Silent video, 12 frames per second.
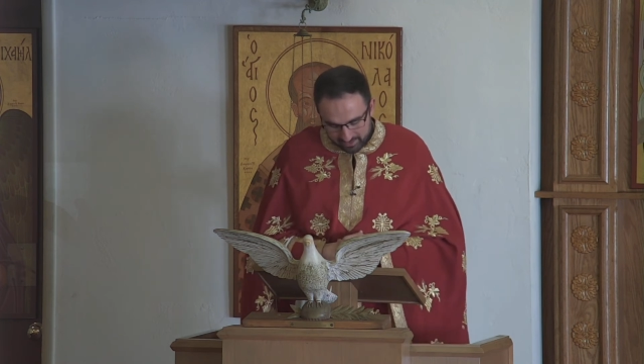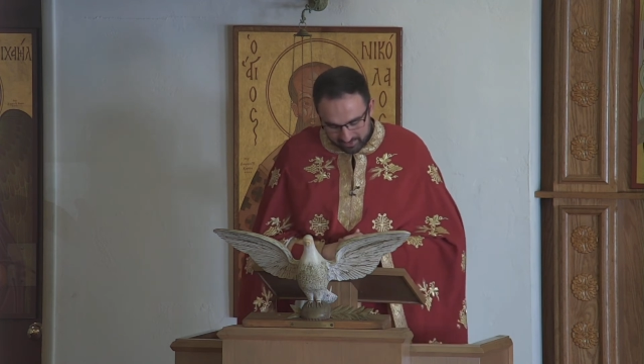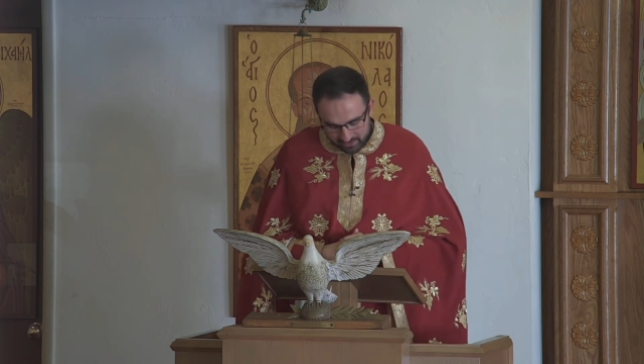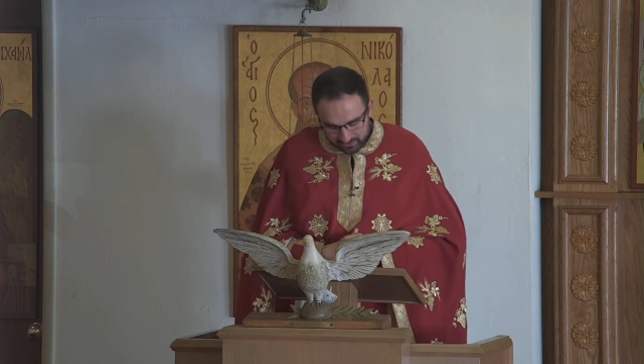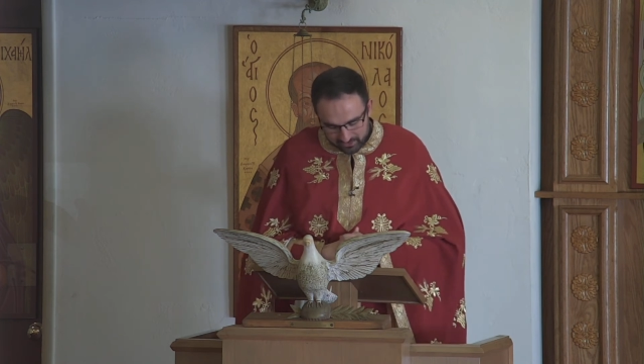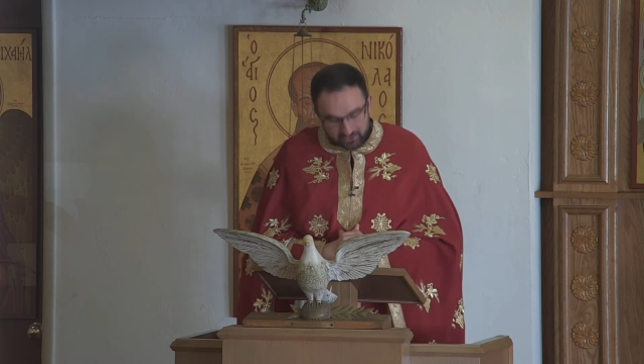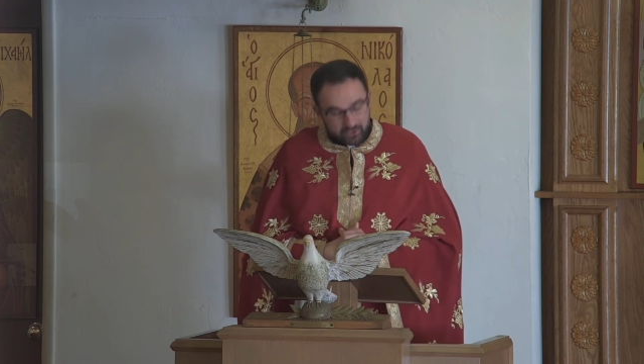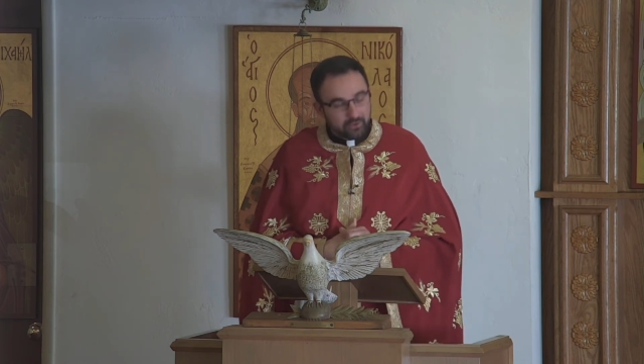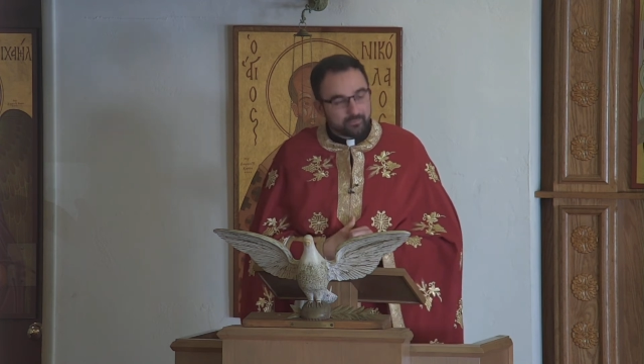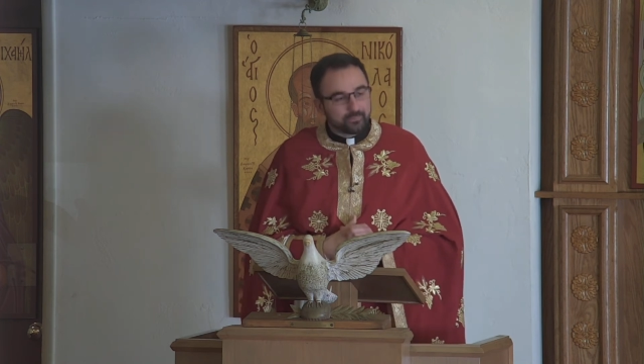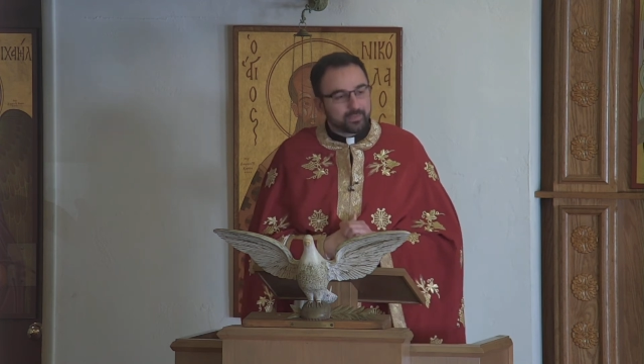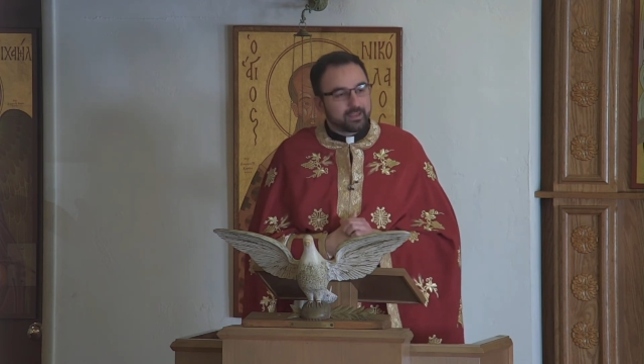Some years
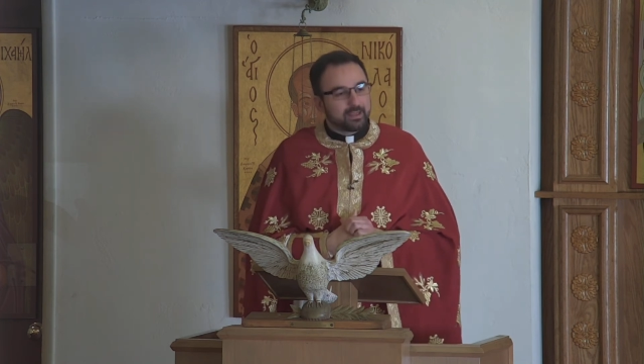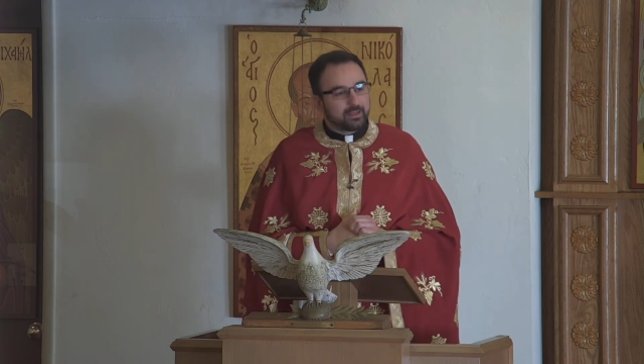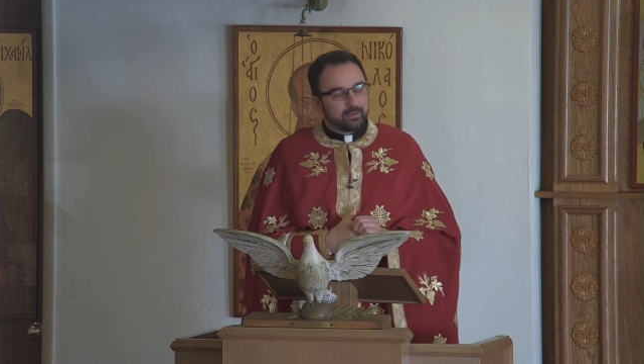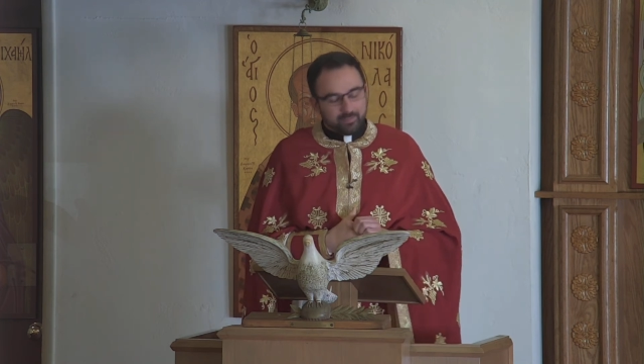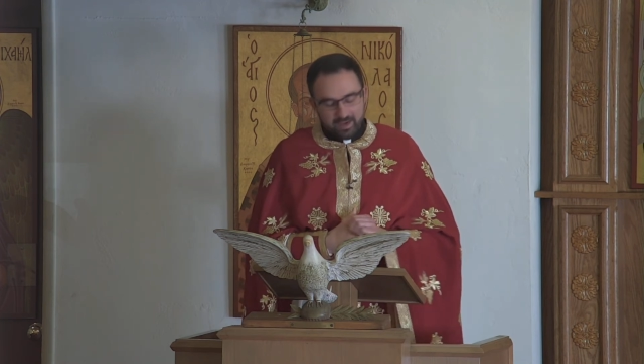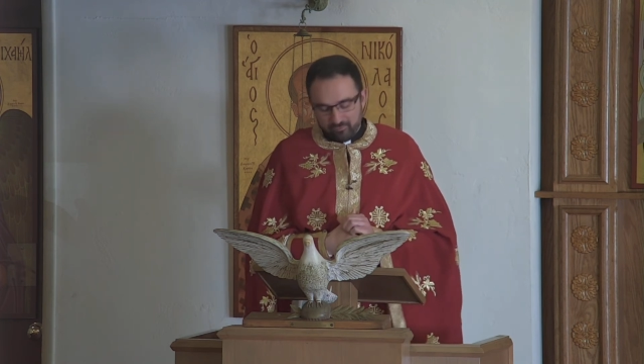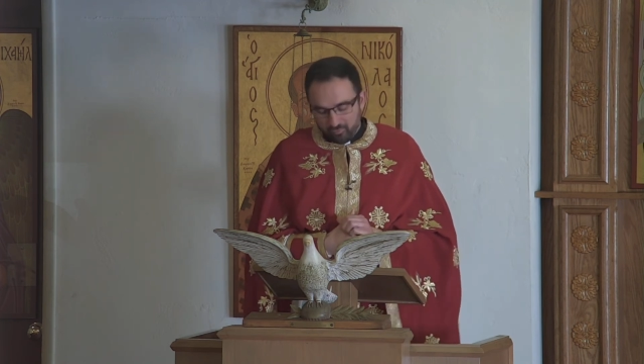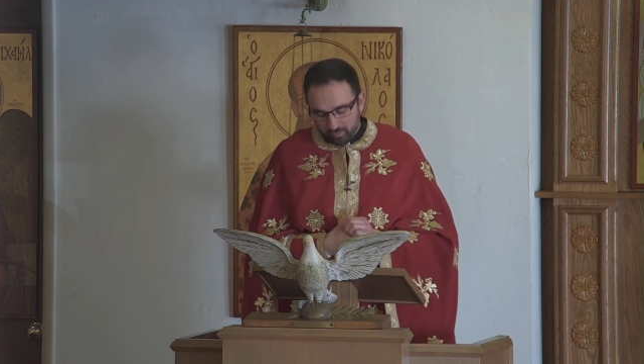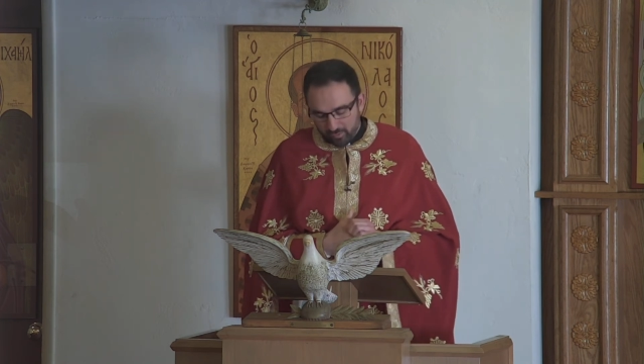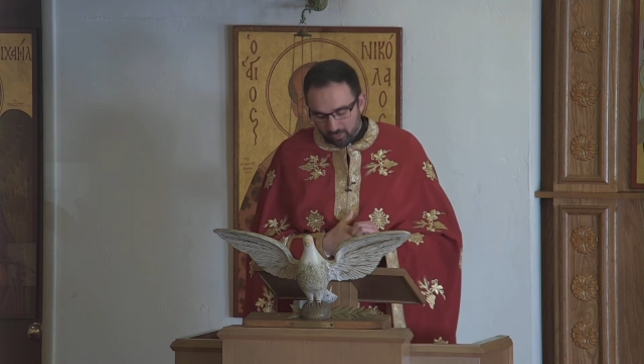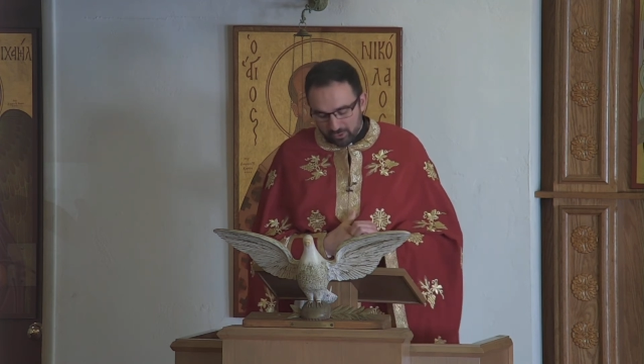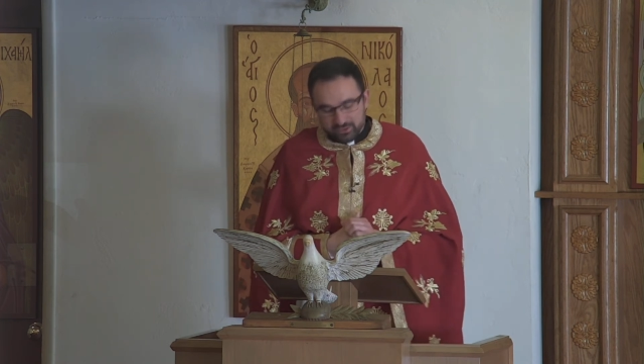ago, my
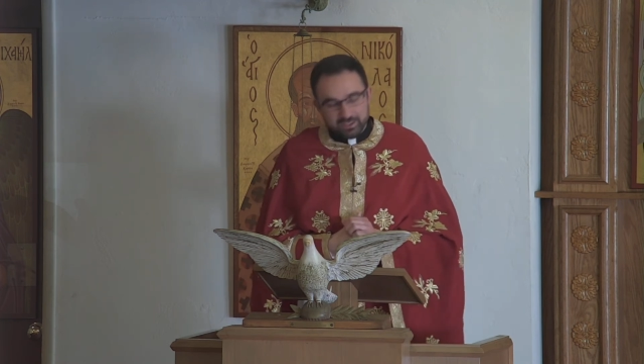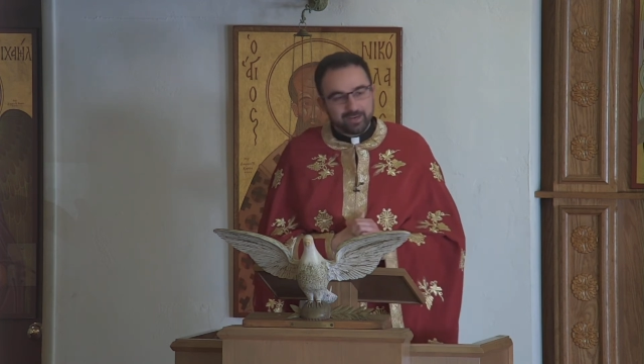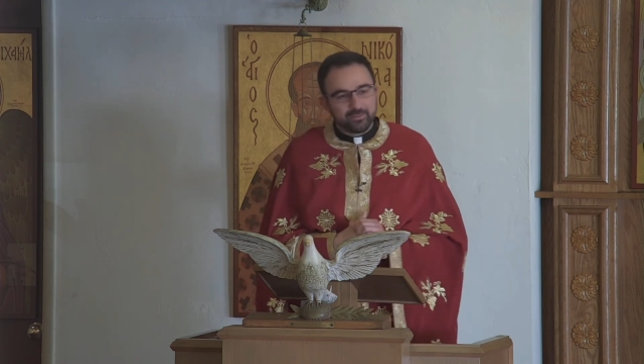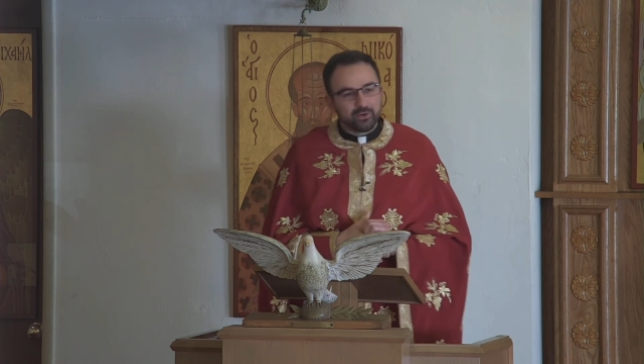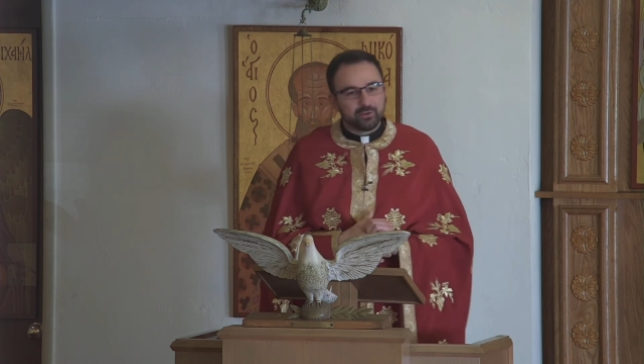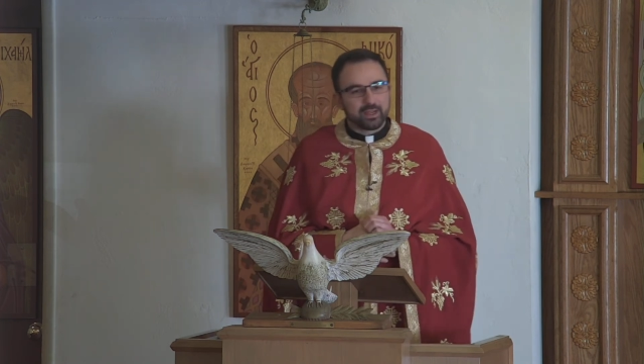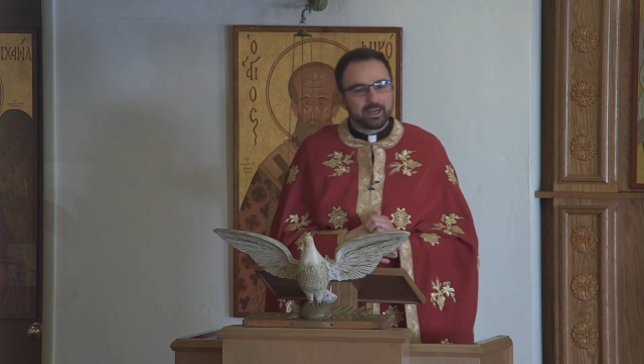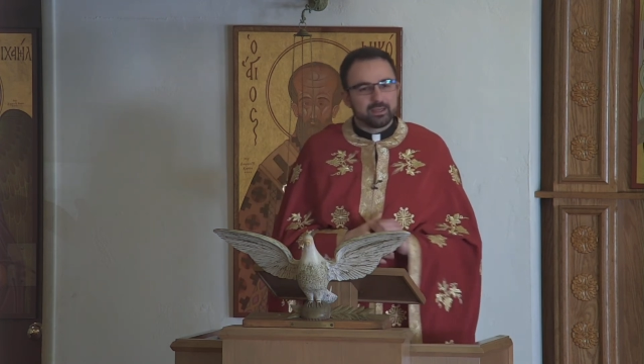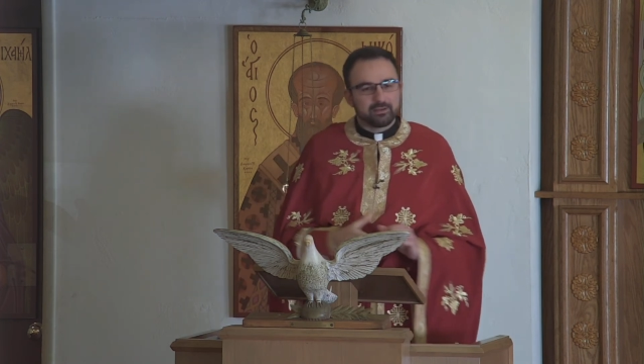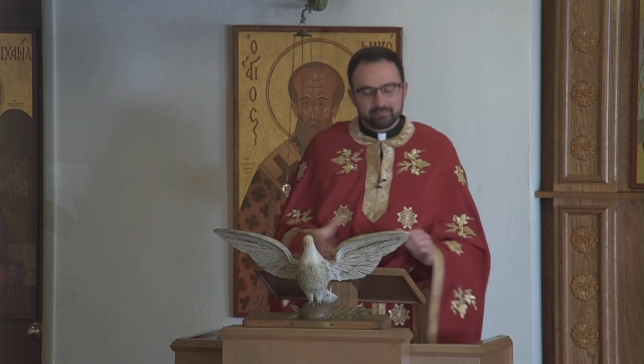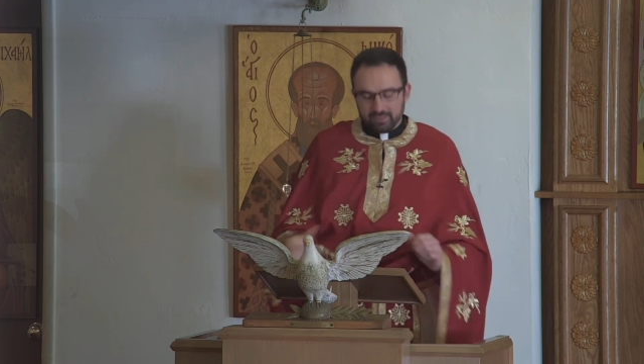former proestamino